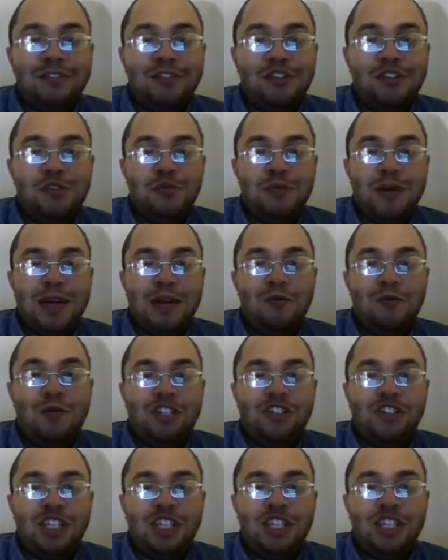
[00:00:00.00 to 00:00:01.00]
to do by
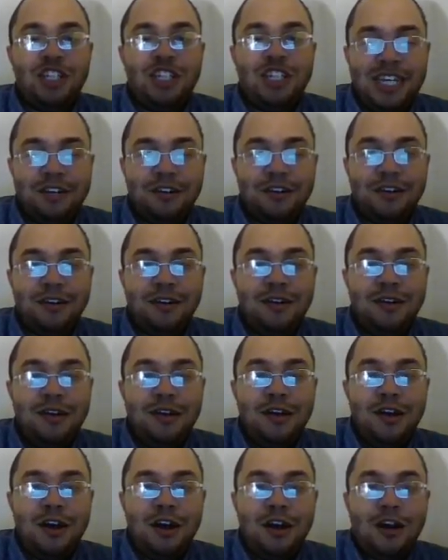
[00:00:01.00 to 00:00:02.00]
wedging here.
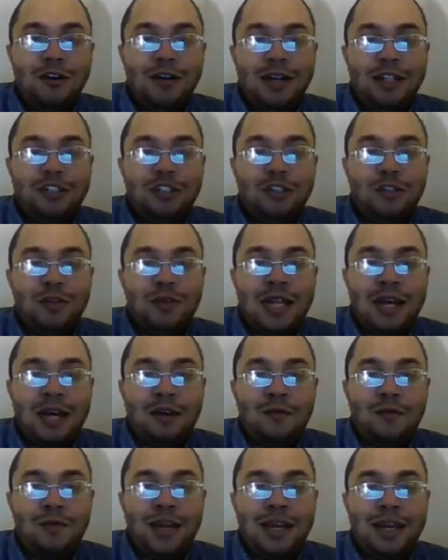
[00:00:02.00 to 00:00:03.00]
Alright, so
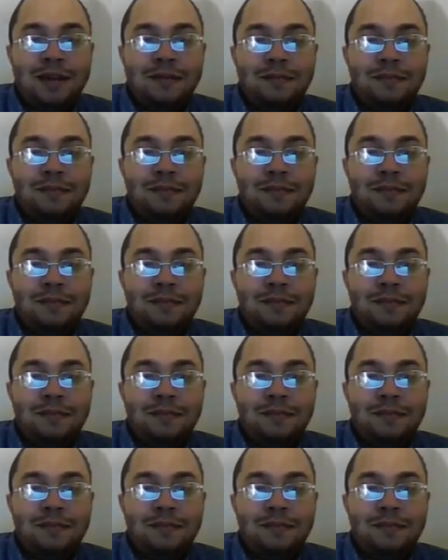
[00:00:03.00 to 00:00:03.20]
that way